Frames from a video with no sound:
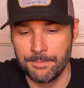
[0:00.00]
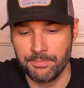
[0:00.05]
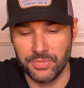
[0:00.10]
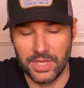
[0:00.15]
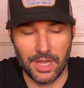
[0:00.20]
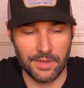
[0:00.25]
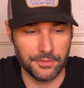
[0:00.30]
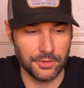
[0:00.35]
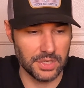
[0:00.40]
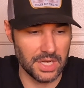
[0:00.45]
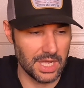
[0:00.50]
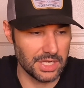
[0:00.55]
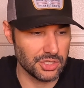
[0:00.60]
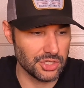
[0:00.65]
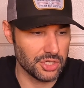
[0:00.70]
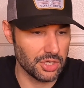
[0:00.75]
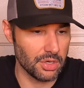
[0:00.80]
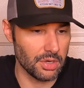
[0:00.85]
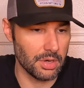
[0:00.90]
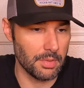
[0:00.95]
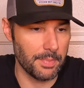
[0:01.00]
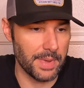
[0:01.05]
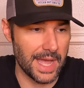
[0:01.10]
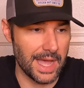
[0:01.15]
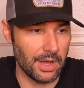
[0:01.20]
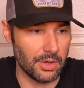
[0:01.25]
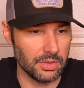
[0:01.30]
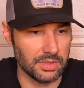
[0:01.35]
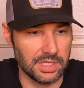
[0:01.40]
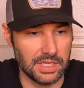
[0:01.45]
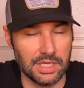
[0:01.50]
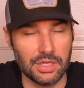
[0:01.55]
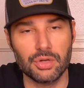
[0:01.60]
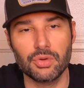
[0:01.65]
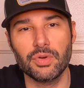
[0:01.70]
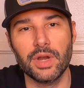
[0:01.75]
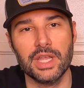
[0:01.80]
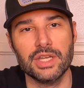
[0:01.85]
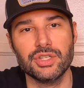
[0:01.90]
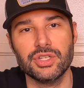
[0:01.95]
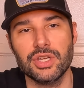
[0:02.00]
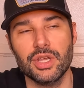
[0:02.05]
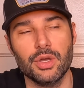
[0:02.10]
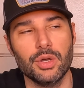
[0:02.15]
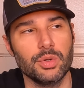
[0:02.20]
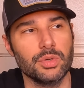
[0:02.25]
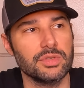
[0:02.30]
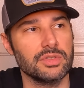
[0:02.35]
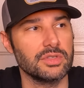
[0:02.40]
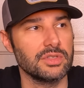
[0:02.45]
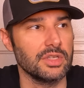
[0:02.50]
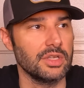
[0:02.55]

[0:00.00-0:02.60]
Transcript: Now, if you're not sure about gear ratios,